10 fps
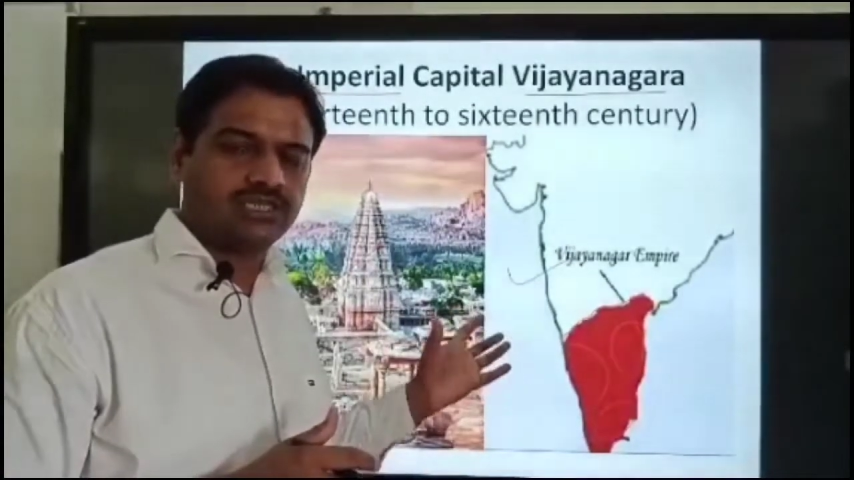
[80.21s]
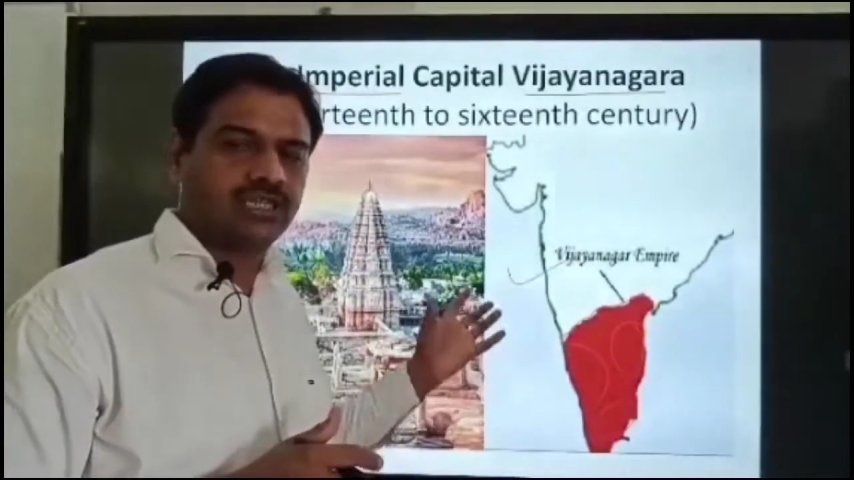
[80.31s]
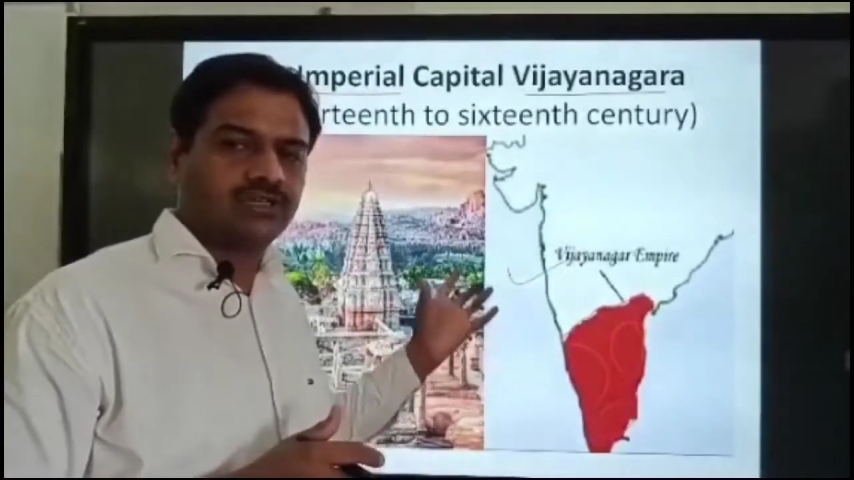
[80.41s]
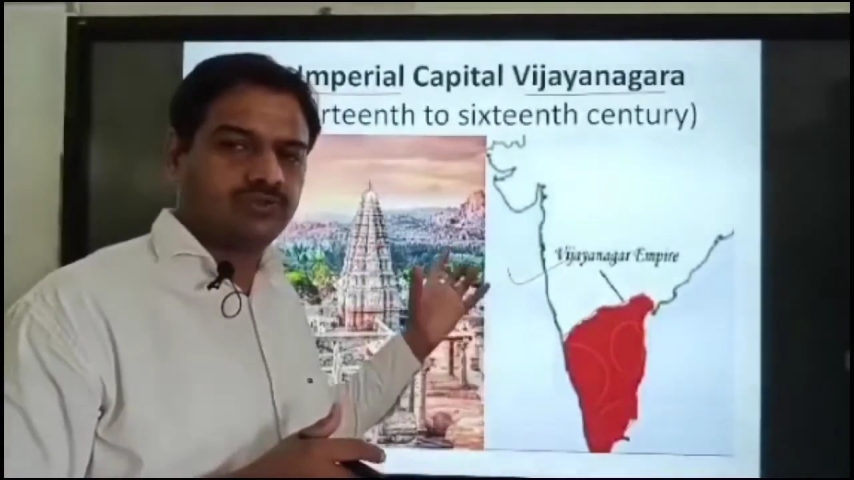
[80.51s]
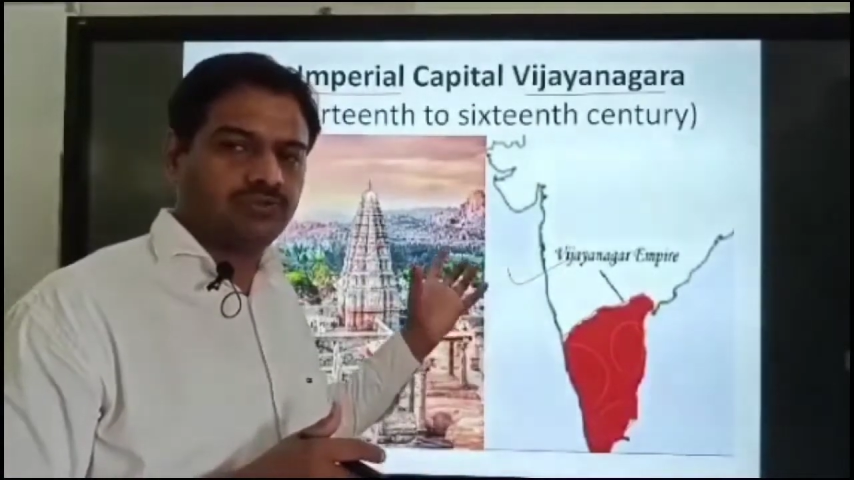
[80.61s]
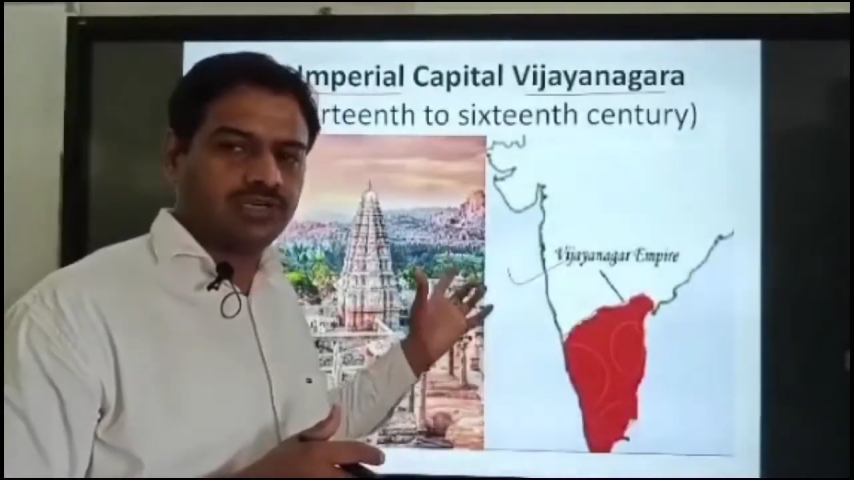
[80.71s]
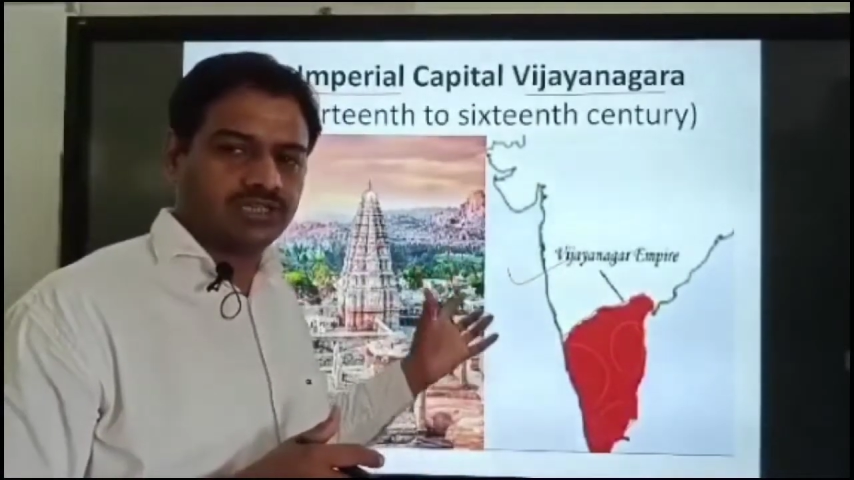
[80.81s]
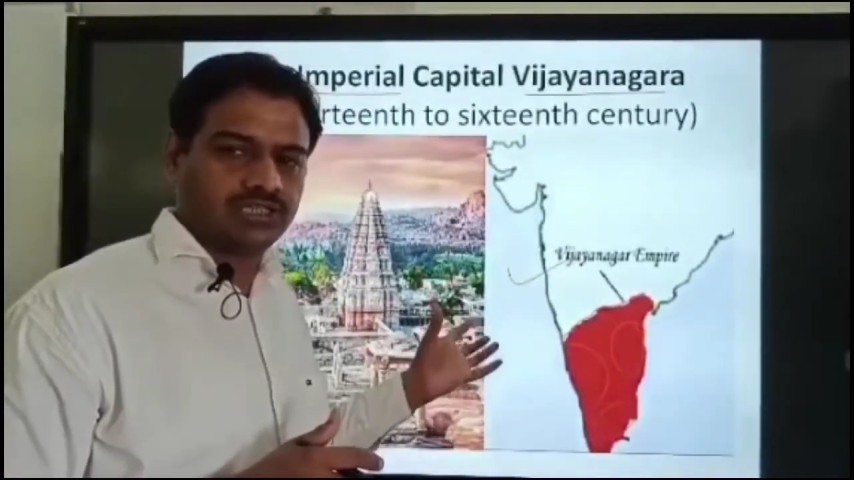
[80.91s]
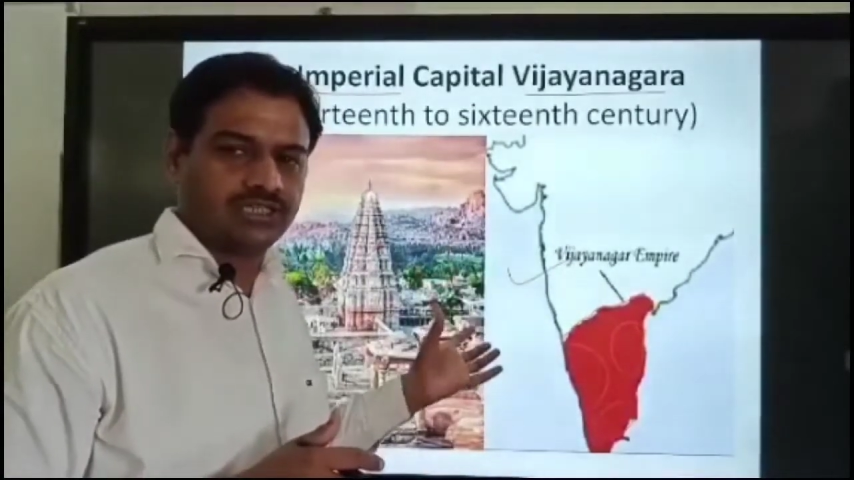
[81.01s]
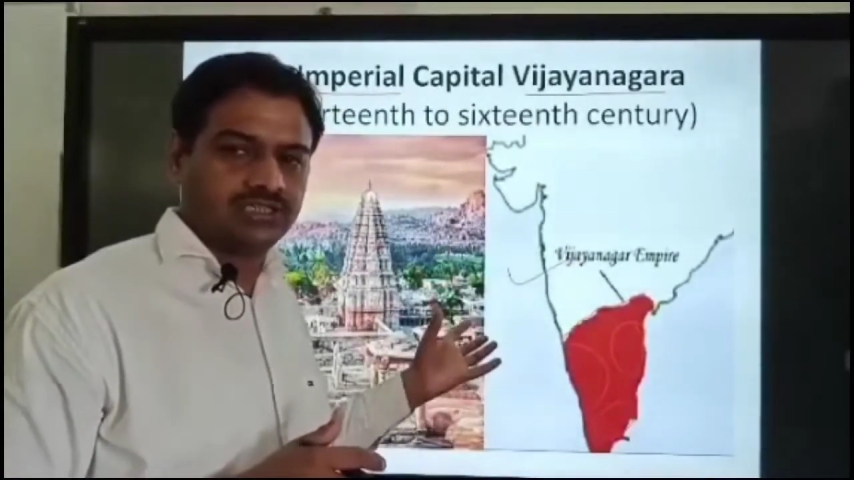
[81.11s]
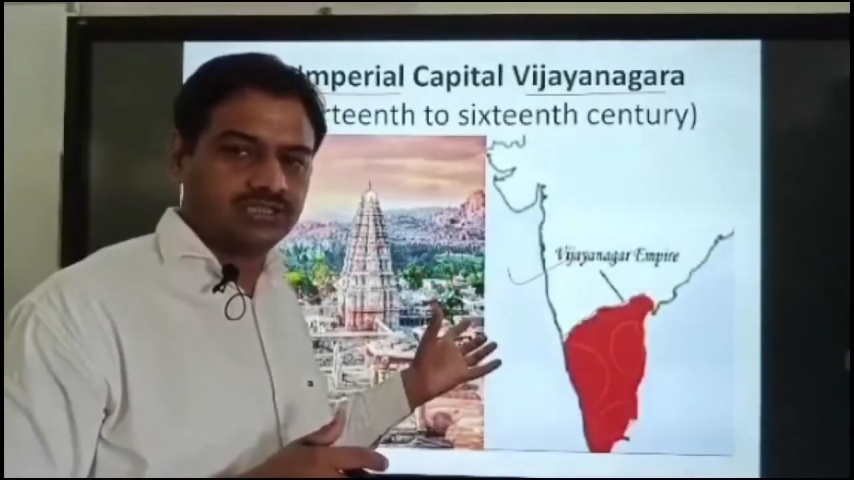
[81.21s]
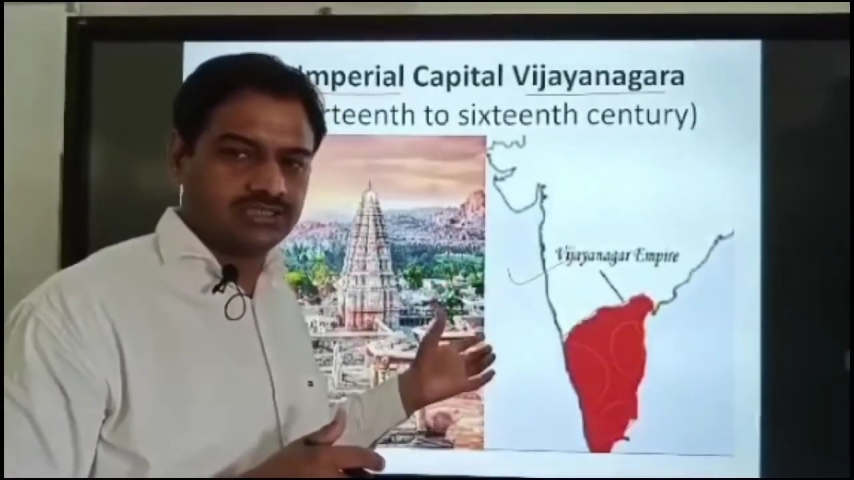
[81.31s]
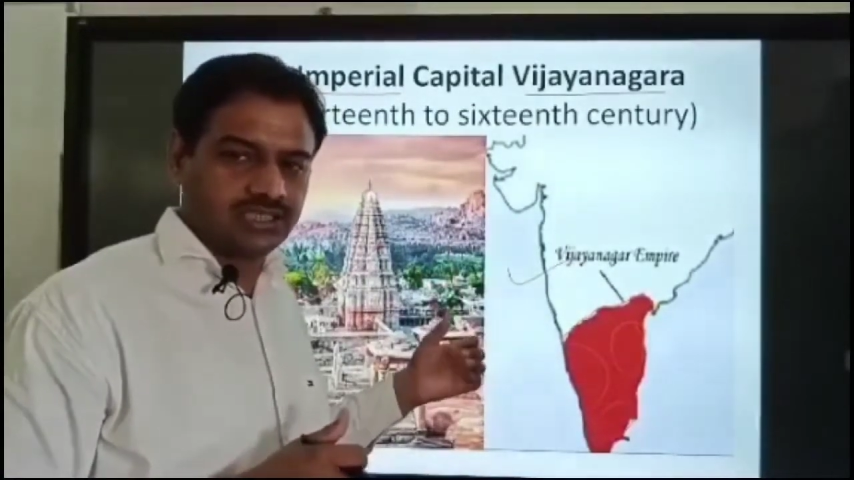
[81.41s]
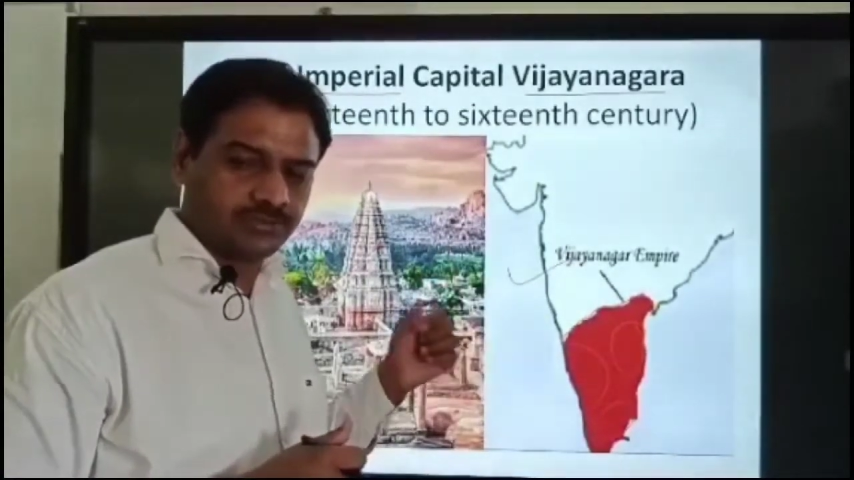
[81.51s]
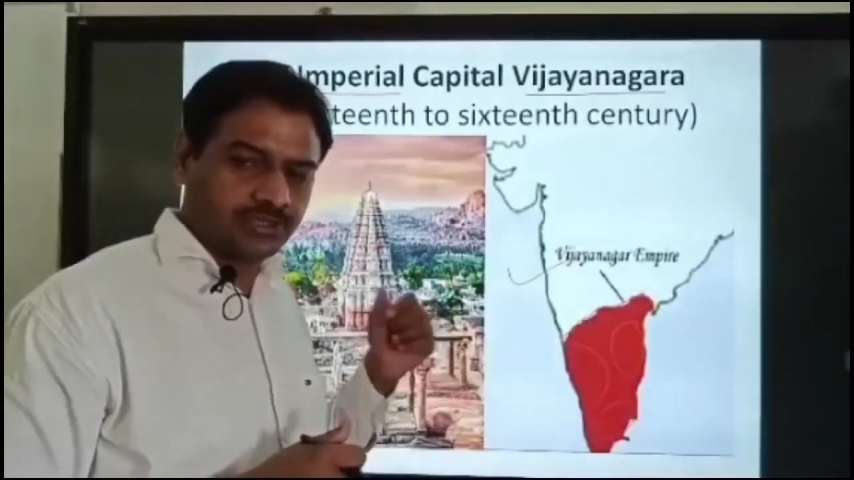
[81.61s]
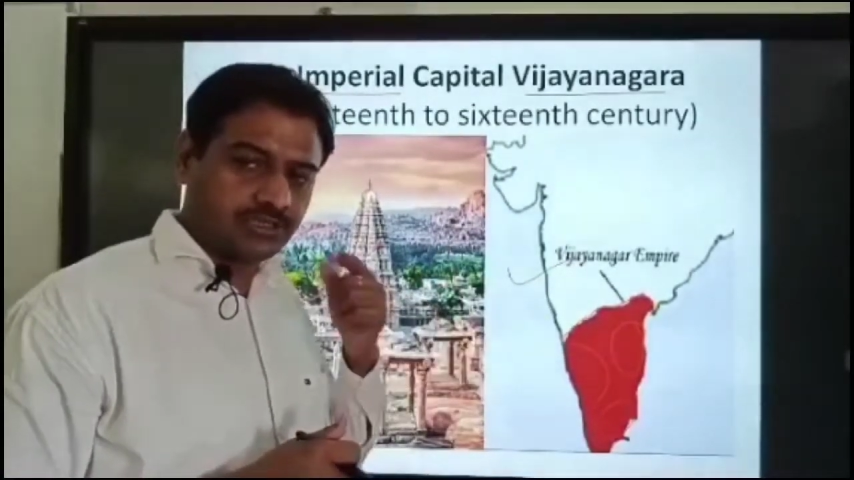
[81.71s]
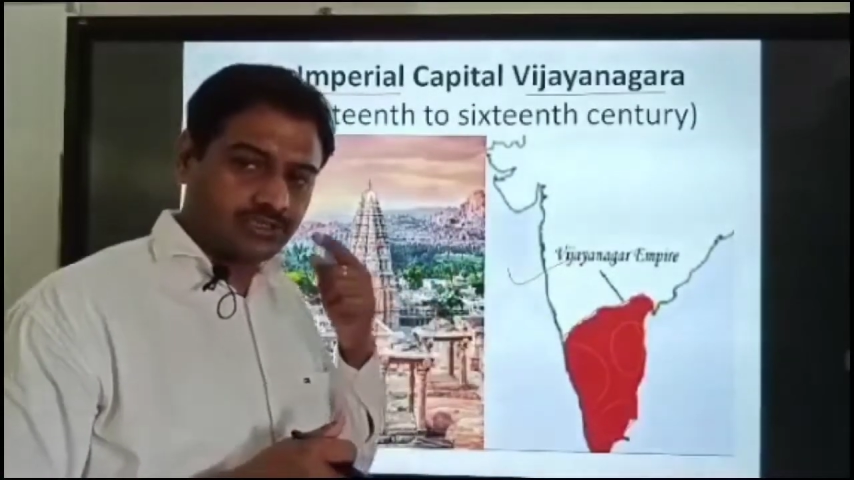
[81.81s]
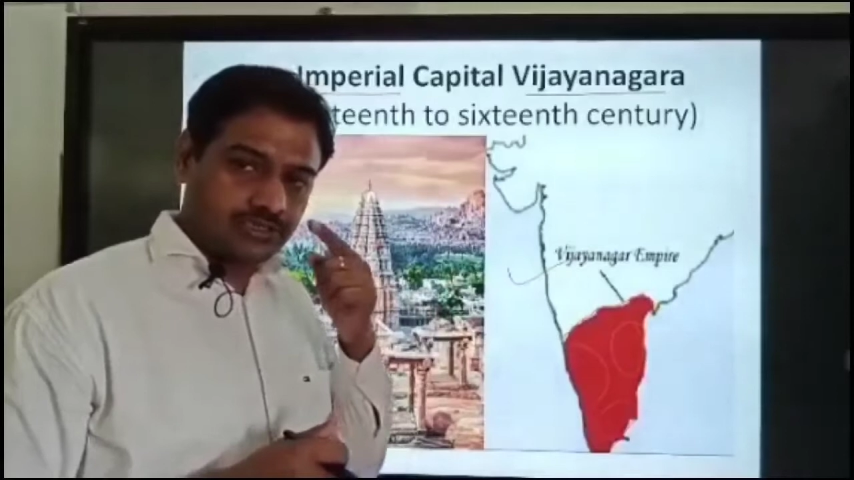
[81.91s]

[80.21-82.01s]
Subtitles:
that we will read in this chapter,